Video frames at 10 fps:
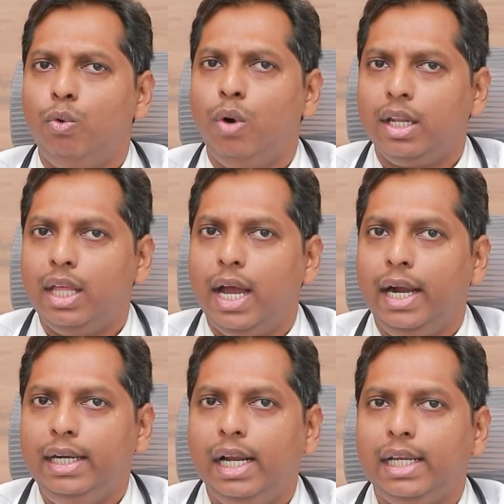who are the
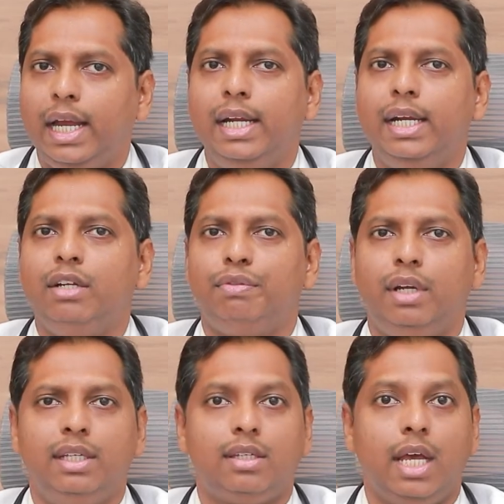ideal candidates
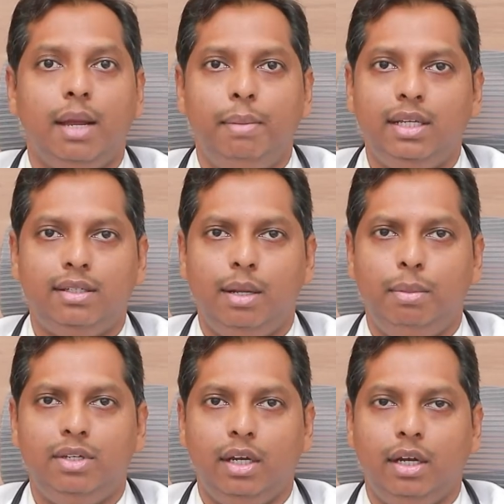for this diabetes
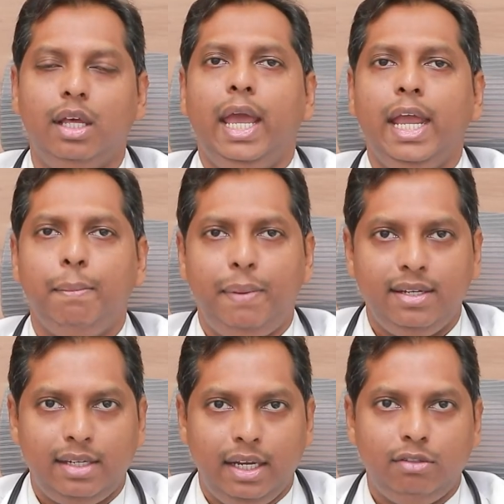remission? Young
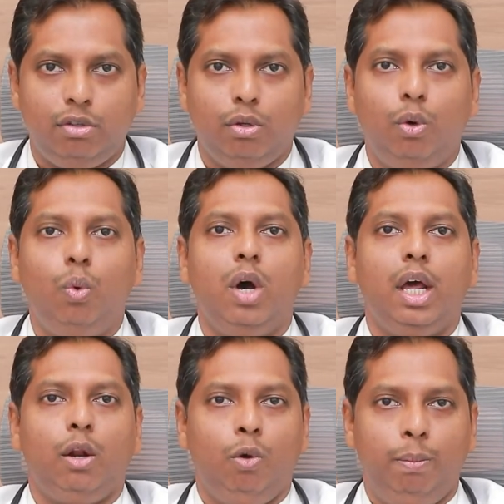patients who
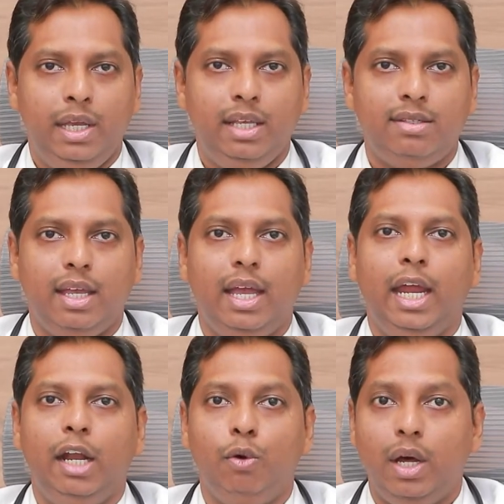are obese
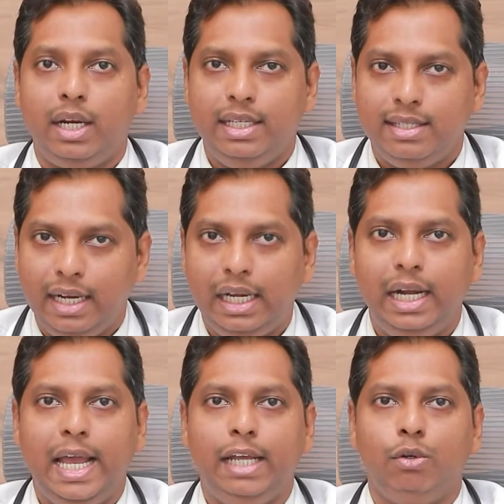and who are
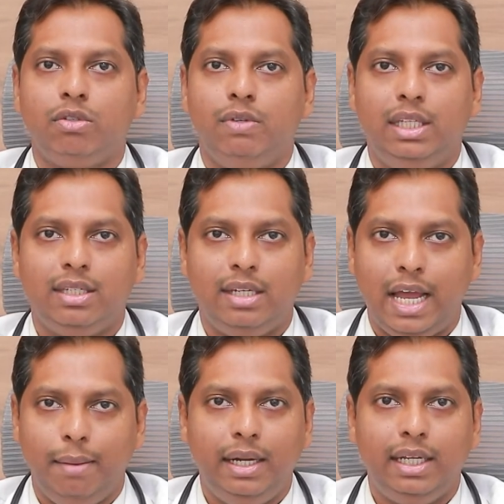recently diagnosed with this
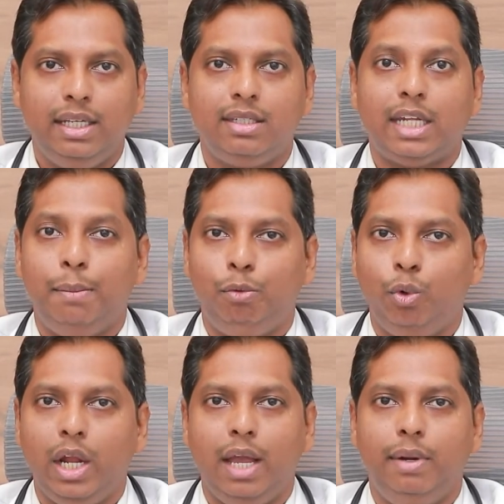diabetes, type
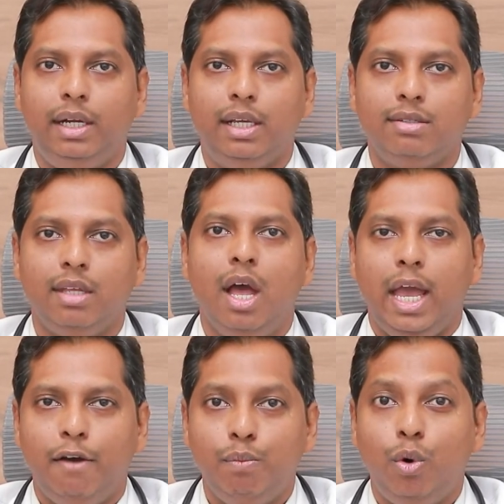2 diabetes,
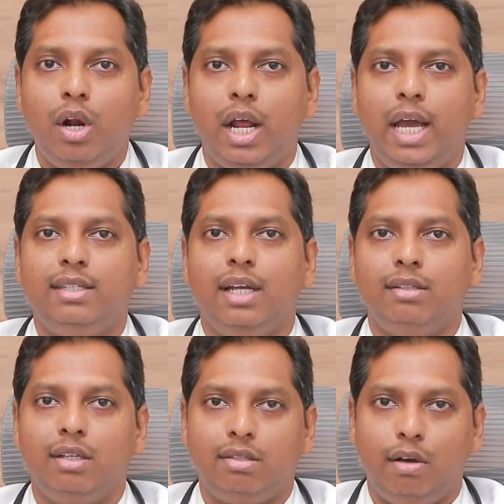have more high
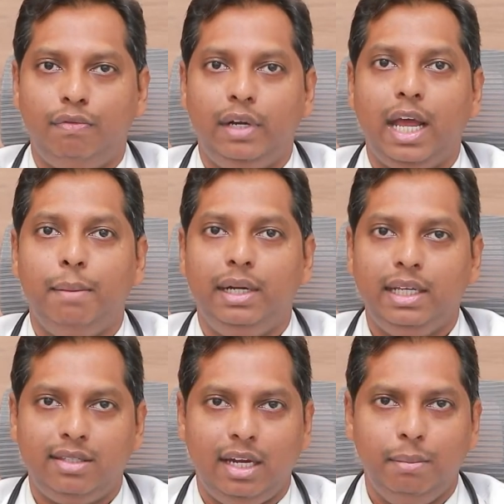chances of diabetes